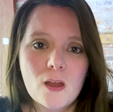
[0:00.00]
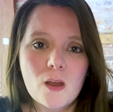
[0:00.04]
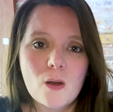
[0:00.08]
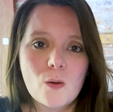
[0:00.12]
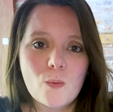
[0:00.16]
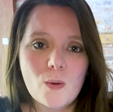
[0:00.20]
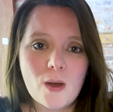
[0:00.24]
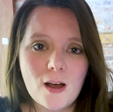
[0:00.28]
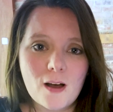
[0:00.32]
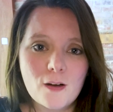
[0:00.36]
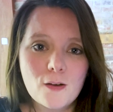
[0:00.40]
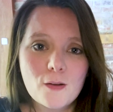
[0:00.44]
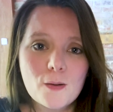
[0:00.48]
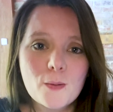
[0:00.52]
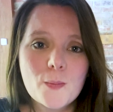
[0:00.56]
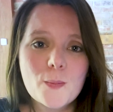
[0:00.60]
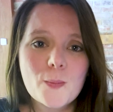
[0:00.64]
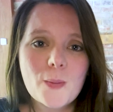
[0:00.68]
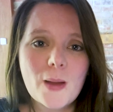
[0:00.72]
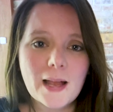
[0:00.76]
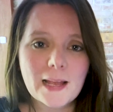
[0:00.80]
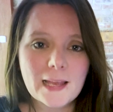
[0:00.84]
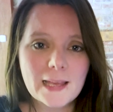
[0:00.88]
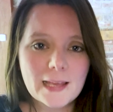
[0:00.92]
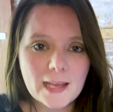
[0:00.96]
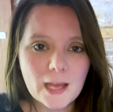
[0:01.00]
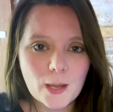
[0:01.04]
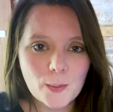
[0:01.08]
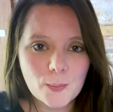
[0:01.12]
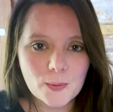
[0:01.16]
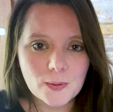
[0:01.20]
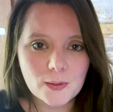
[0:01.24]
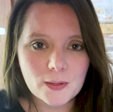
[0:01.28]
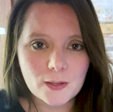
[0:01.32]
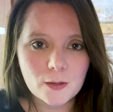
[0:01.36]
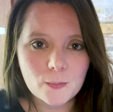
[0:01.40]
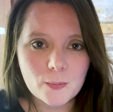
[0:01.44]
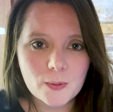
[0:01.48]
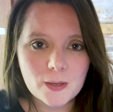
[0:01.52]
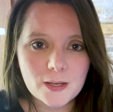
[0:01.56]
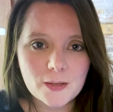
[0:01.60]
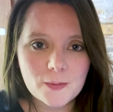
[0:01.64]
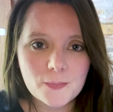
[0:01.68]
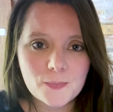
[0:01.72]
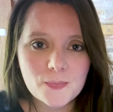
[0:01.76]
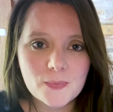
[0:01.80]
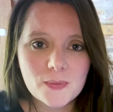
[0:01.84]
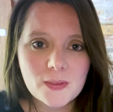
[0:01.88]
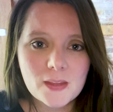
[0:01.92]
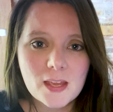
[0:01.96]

Well, backing up a little bit,